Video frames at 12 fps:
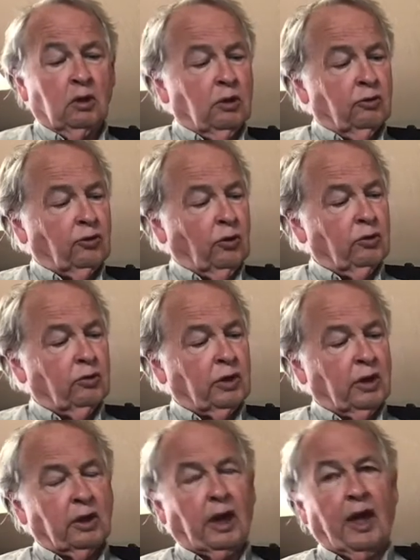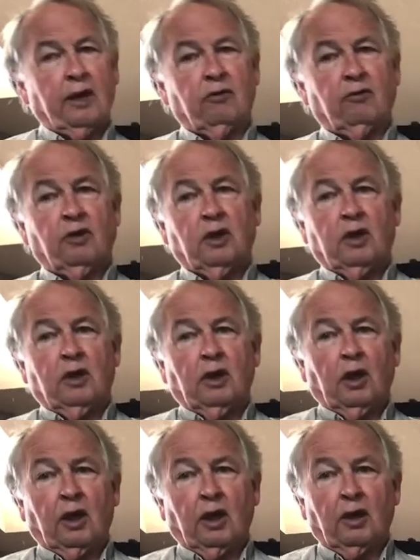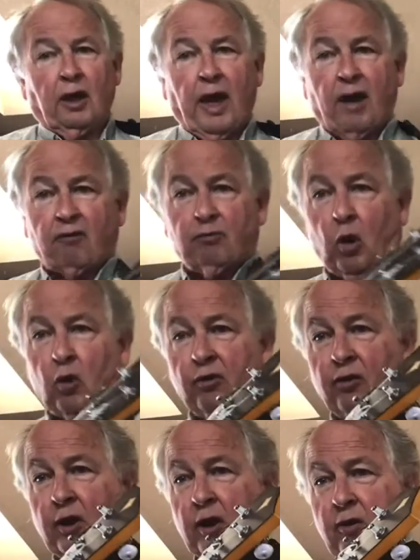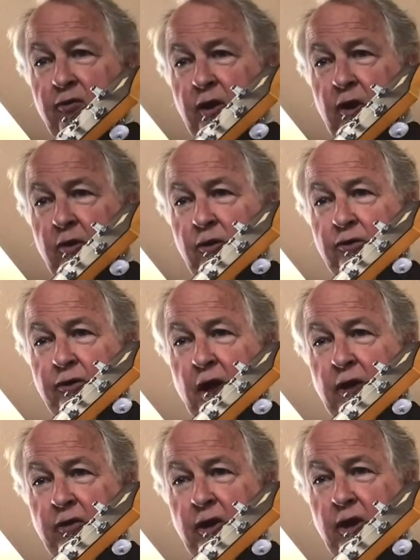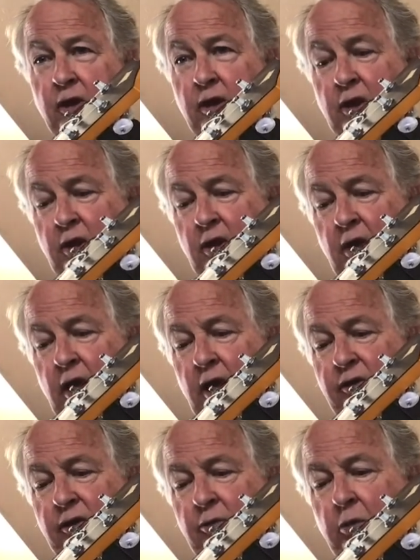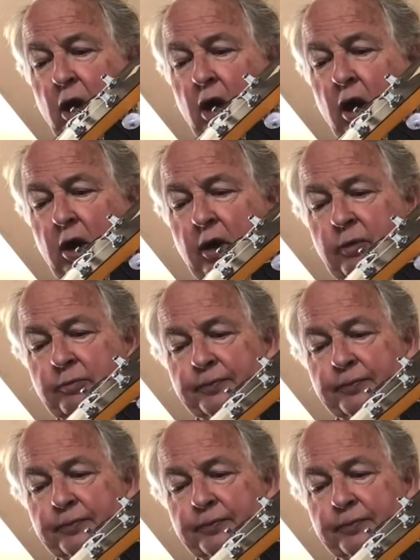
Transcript: So you can kind of have both fingers on the bar.